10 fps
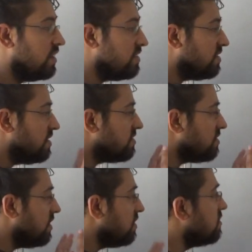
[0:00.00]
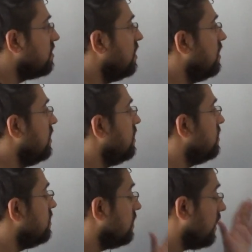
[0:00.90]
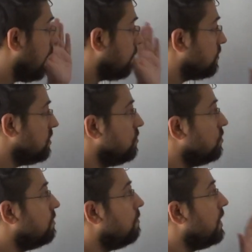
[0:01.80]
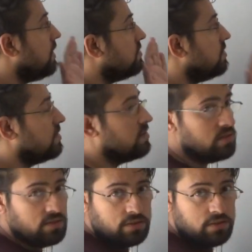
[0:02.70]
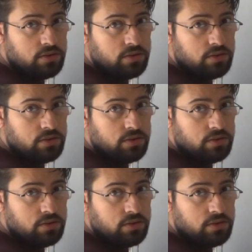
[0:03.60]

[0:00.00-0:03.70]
Guys, this is the absolute basics.